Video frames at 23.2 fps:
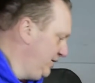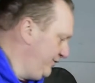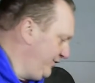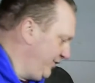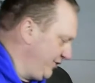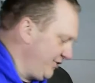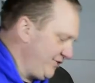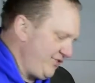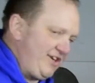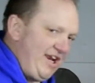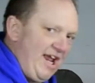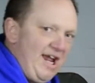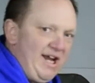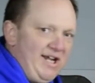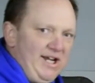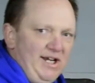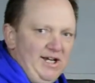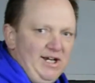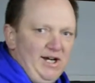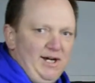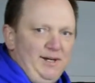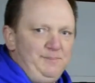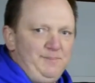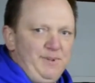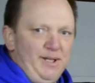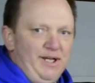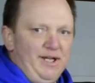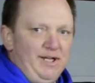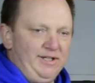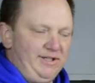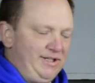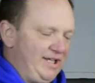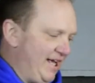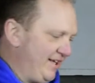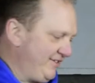standing up,
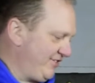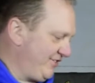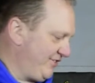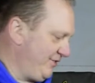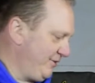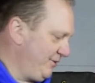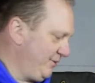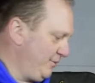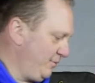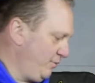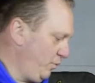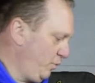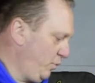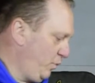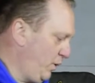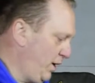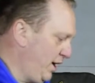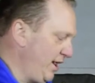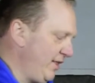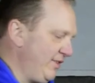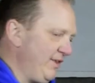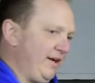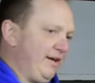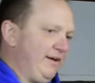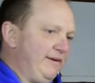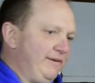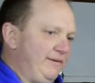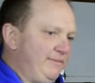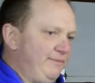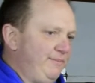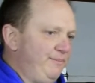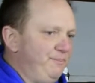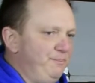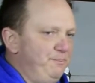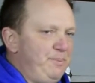and that's one of the
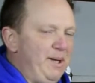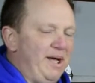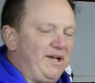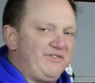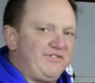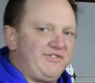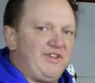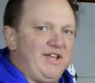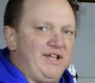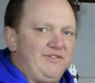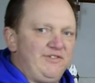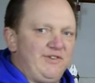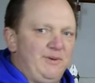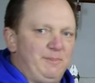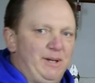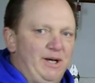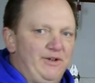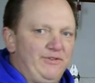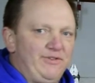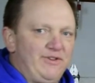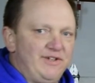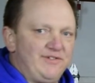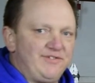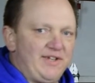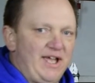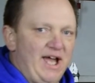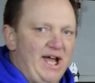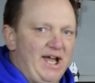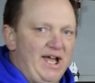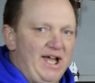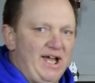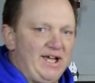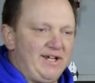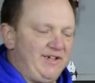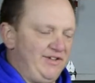best things about this
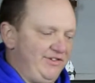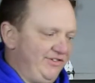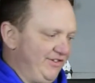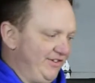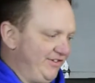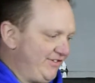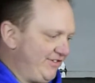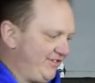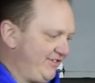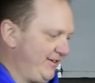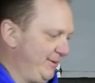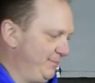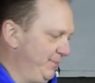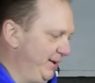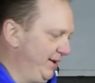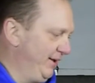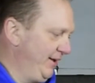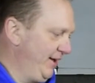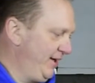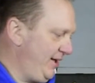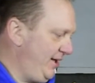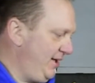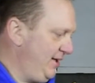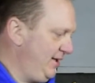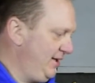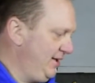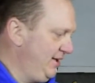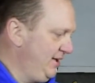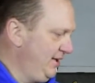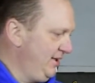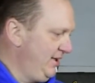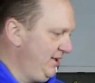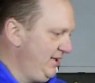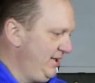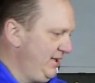kayak is its stability.
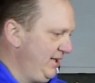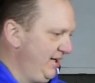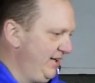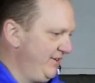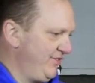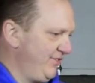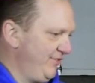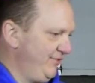It is a